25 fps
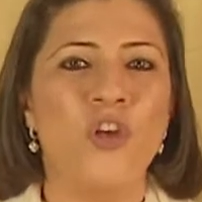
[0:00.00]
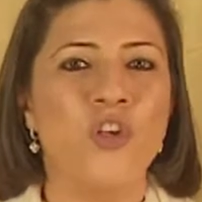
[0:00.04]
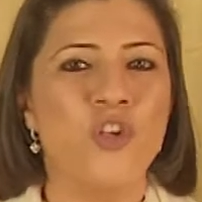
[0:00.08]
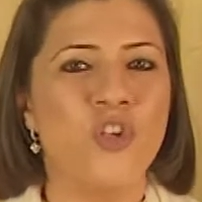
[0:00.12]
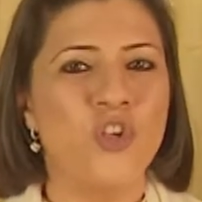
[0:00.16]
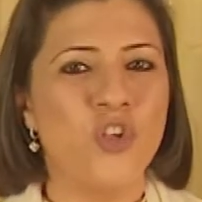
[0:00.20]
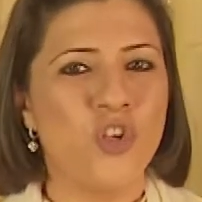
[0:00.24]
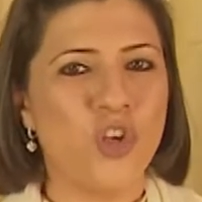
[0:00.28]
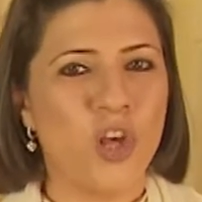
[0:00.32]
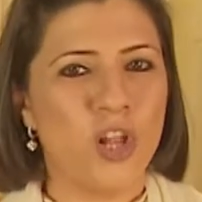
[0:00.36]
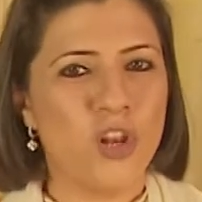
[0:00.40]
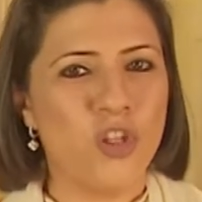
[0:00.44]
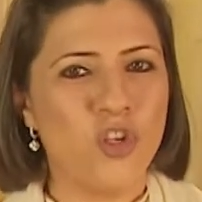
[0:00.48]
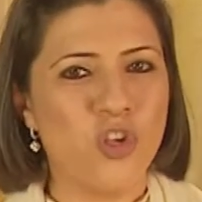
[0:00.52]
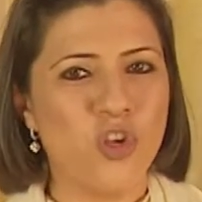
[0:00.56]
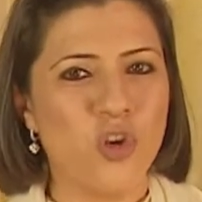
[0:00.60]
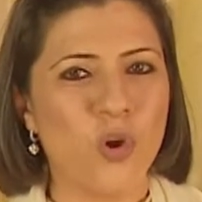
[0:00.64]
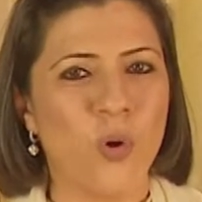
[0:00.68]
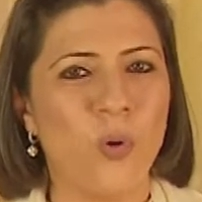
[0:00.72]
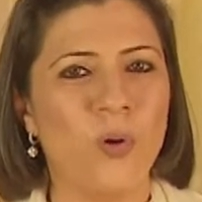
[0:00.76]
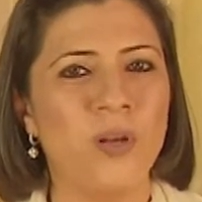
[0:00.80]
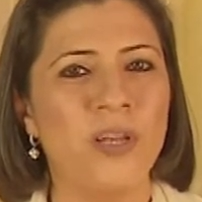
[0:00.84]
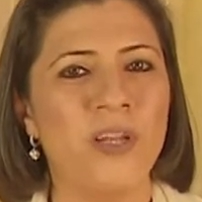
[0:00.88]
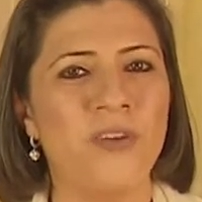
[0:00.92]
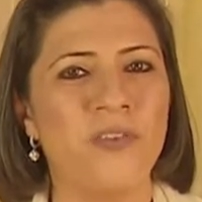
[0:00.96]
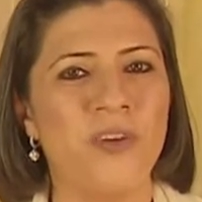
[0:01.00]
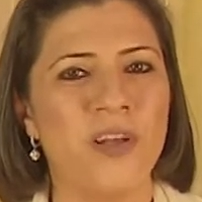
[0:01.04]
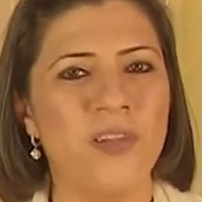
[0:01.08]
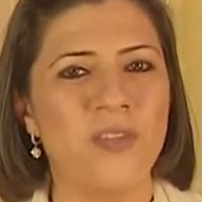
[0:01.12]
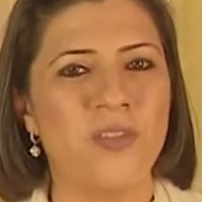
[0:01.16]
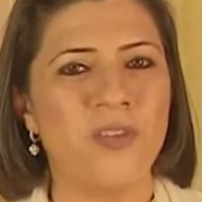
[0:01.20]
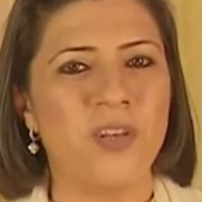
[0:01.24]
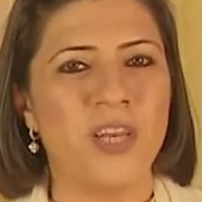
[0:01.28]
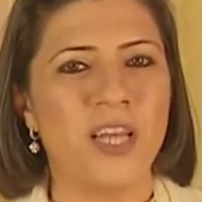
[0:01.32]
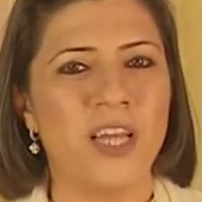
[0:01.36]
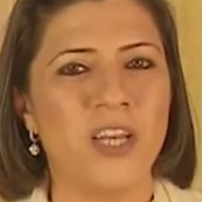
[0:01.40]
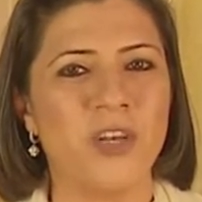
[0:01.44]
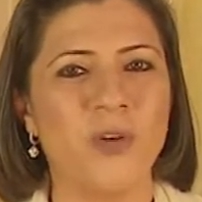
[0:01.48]
shall surely
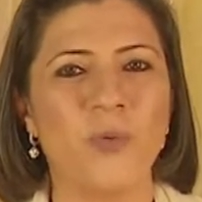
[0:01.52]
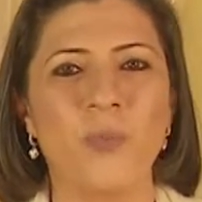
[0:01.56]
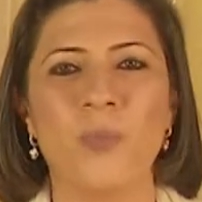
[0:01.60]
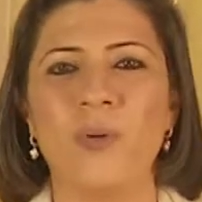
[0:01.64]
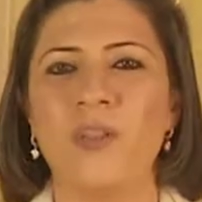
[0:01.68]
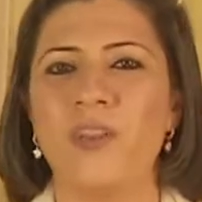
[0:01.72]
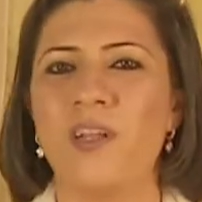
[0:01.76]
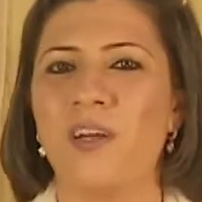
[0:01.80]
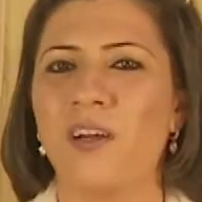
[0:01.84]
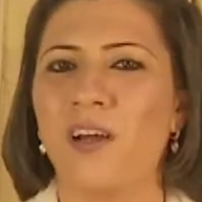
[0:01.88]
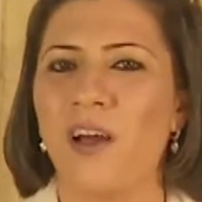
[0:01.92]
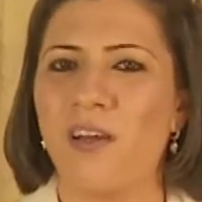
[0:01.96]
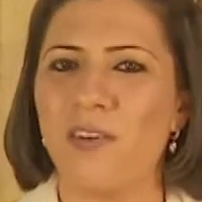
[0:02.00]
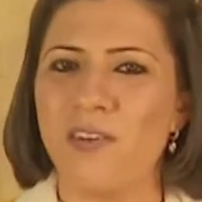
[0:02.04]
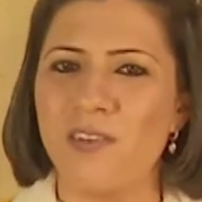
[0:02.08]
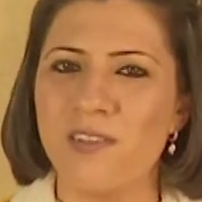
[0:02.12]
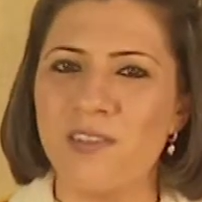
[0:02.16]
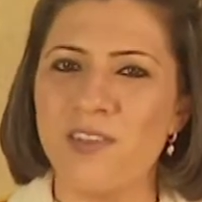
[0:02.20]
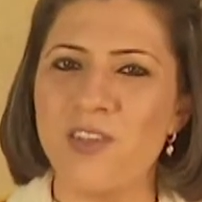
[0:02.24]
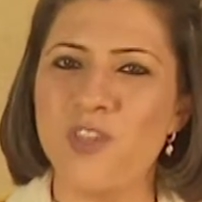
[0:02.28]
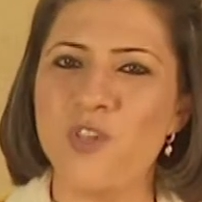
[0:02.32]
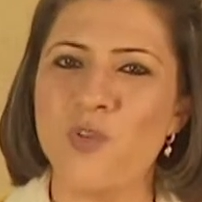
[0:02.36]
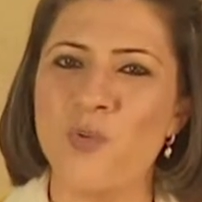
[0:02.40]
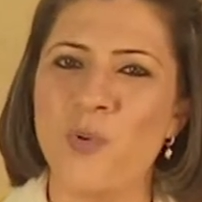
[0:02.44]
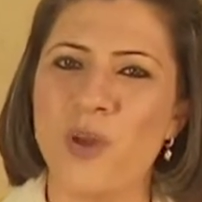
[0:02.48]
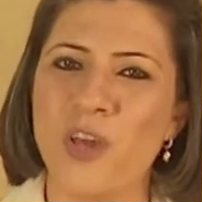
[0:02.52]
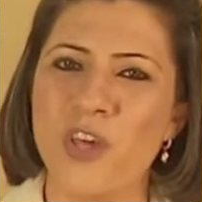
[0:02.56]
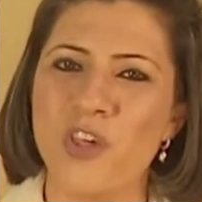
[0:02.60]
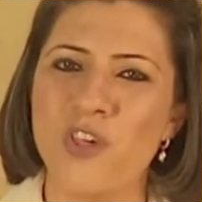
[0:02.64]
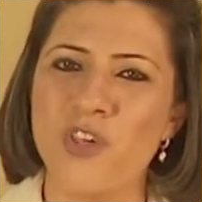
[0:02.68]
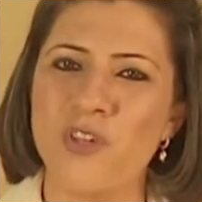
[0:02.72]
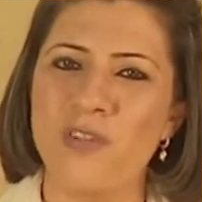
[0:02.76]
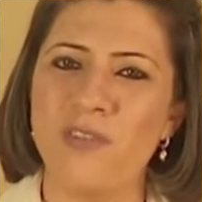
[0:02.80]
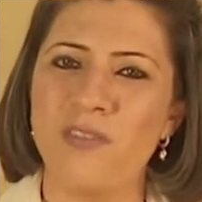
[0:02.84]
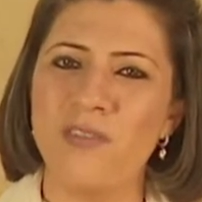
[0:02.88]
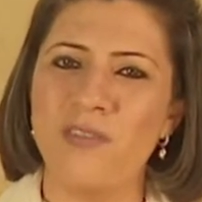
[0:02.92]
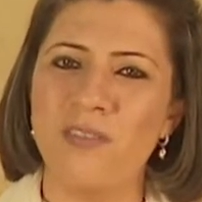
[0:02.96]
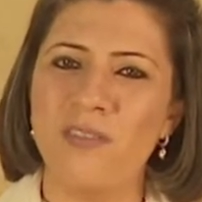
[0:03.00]
resonate with the current
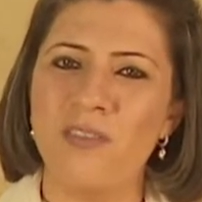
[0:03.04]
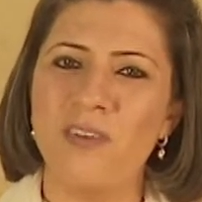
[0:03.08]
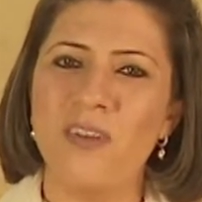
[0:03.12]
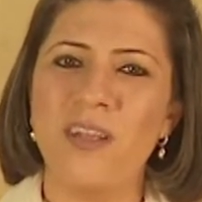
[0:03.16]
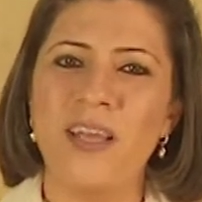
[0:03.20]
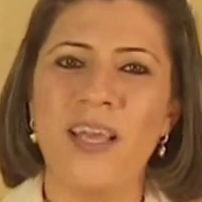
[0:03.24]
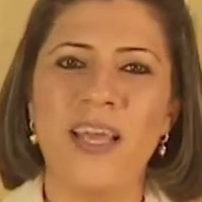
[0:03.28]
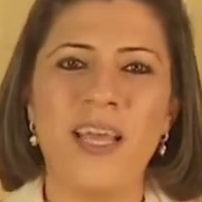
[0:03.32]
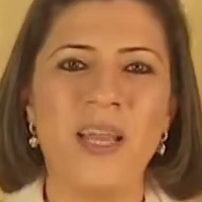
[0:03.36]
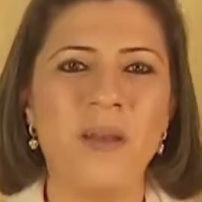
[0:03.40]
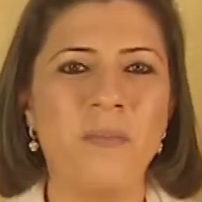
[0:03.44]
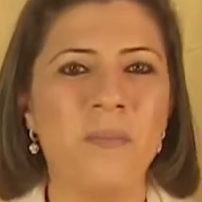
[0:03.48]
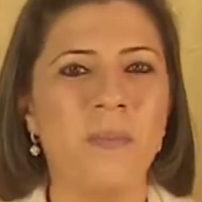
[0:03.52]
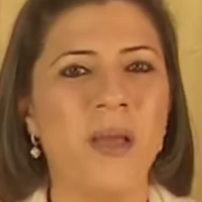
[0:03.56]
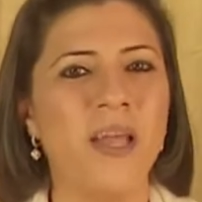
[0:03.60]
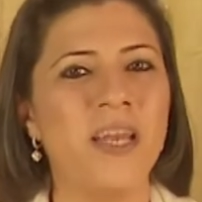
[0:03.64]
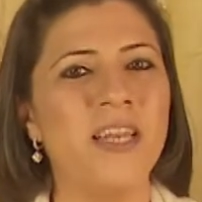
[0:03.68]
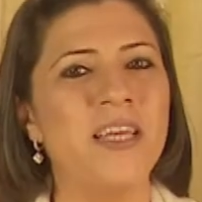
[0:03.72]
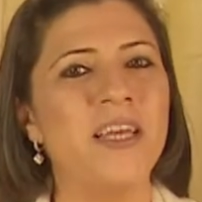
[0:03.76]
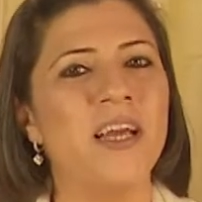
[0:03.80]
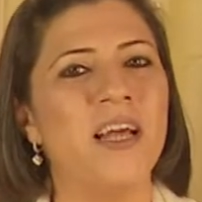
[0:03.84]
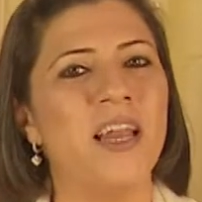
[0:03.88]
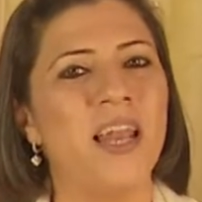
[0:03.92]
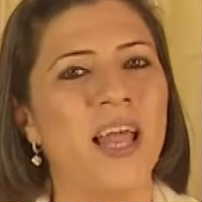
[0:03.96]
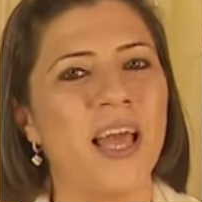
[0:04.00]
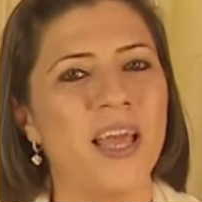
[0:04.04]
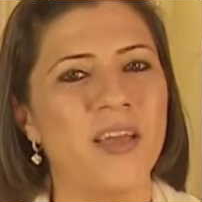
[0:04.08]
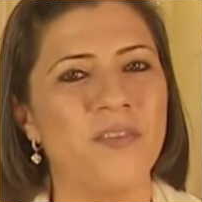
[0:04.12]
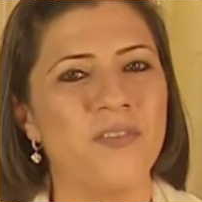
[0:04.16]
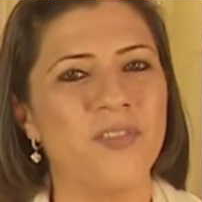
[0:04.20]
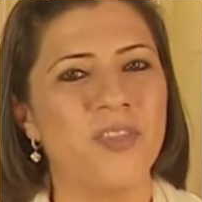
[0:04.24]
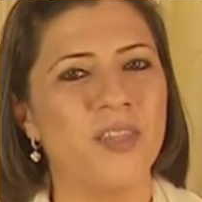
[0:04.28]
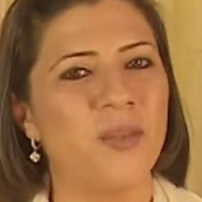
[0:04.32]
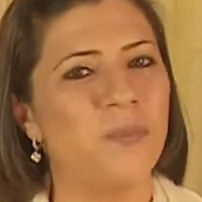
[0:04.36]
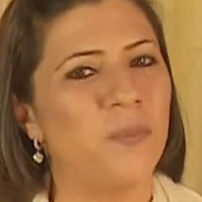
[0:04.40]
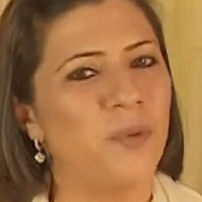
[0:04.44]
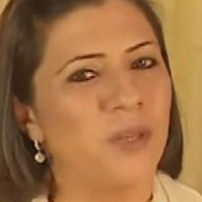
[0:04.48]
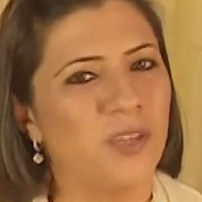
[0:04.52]
situation in many
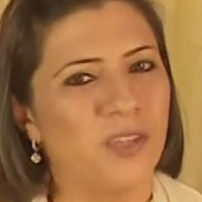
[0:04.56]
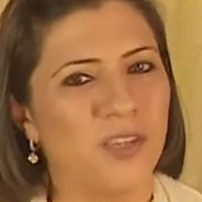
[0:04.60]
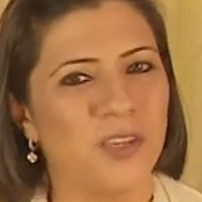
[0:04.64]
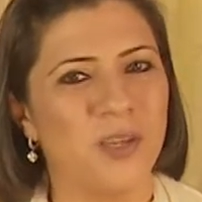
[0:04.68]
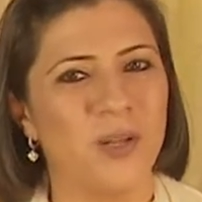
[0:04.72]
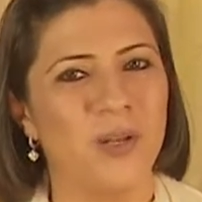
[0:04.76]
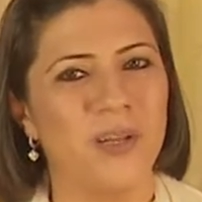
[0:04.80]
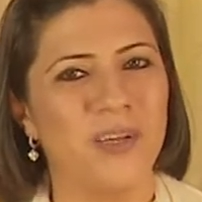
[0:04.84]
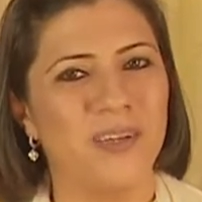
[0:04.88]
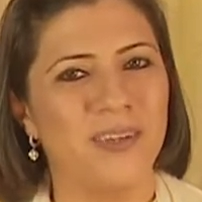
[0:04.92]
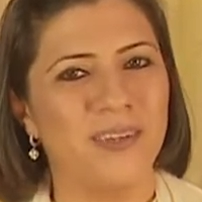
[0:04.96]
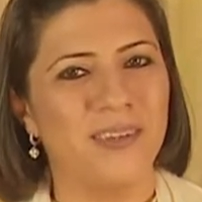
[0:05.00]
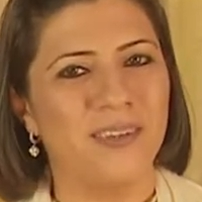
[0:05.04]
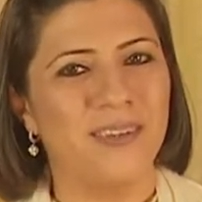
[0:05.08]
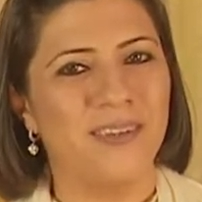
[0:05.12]
lives in particular,